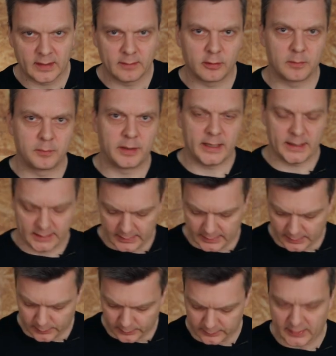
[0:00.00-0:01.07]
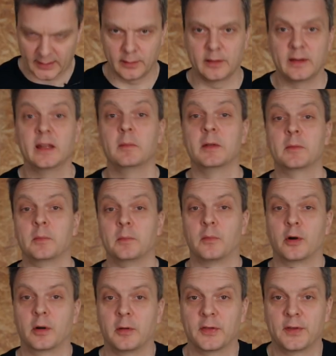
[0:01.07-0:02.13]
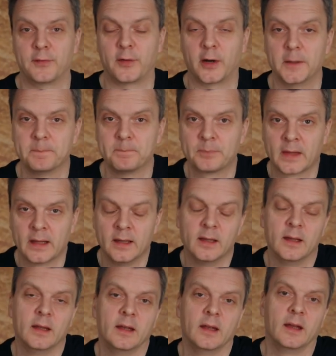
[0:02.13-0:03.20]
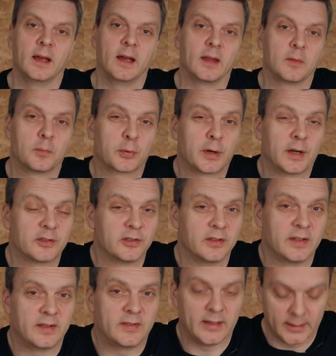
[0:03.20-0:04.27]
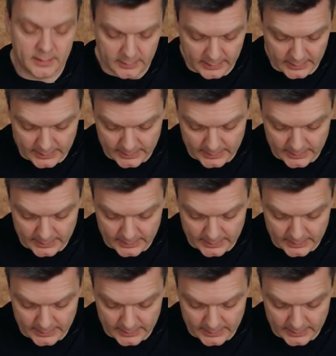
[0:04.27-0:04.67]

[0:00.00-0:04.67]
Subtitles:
give it a break and I'll tell a little bit more about the farm and the progression this year.